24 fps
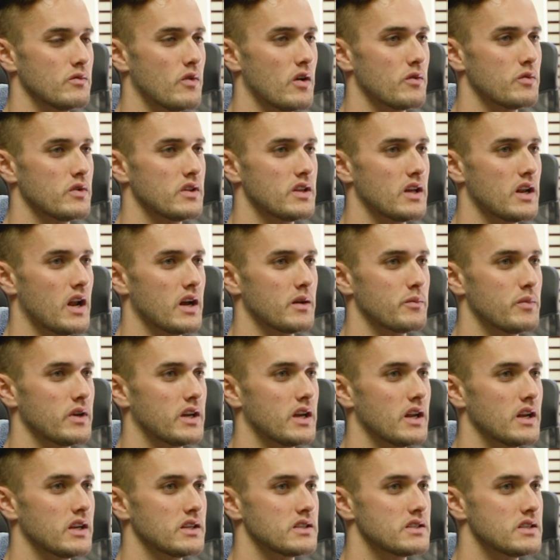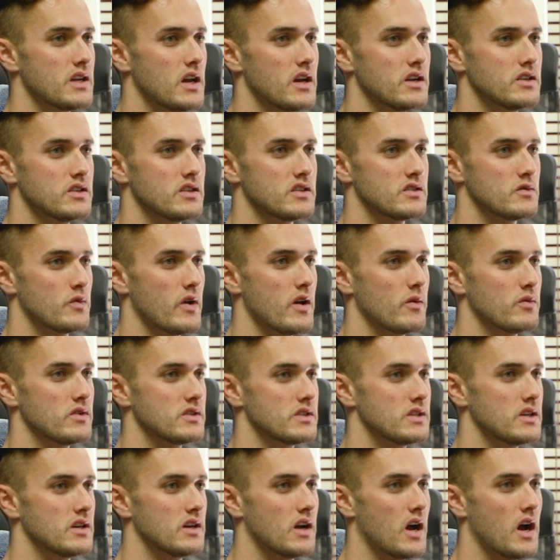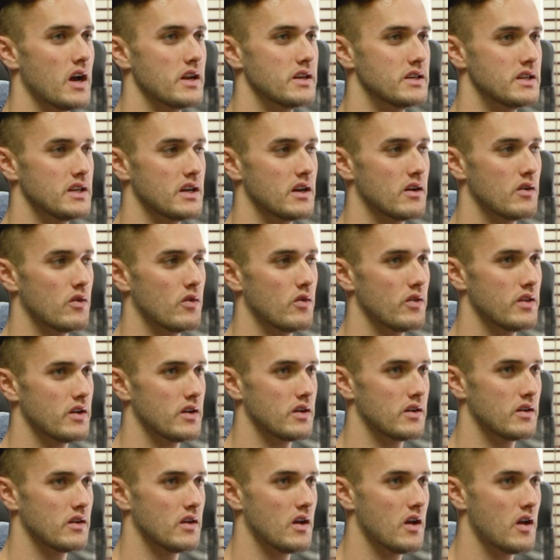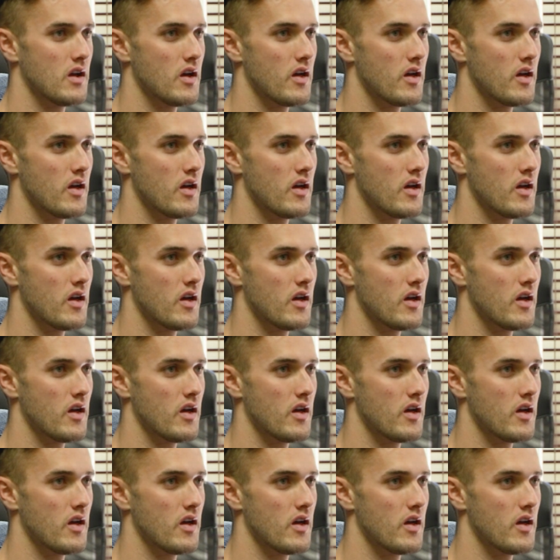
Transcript: What were the like beginning stages? Where was the idea or the